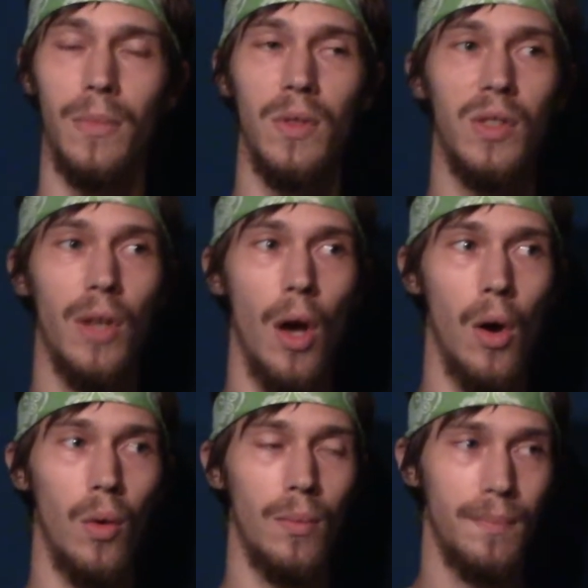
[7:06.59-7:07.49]

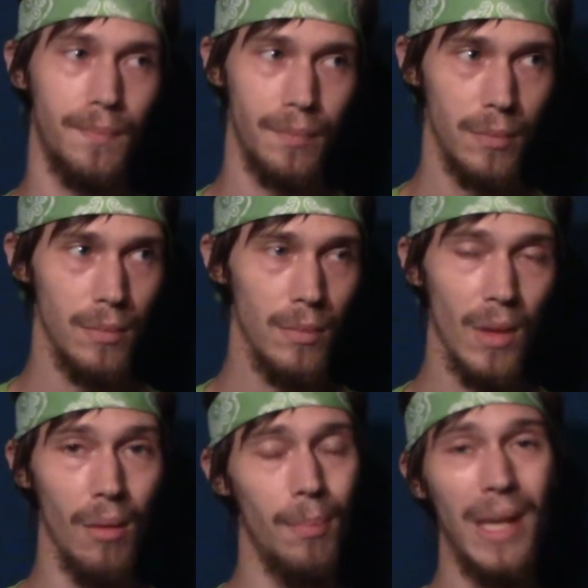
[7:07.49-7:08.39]
So
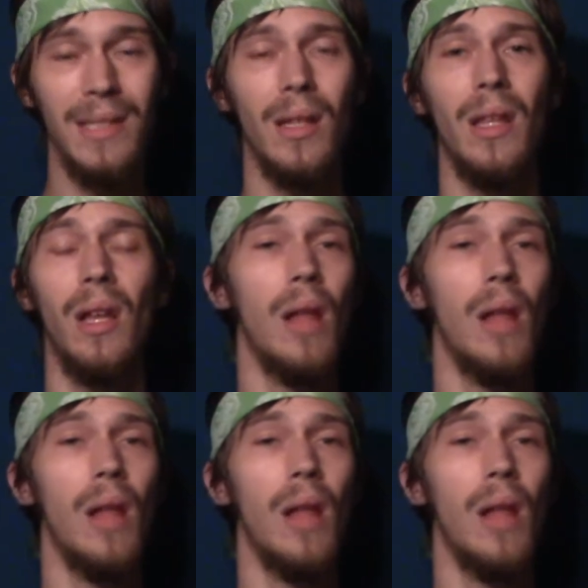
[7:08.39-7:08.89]
basically a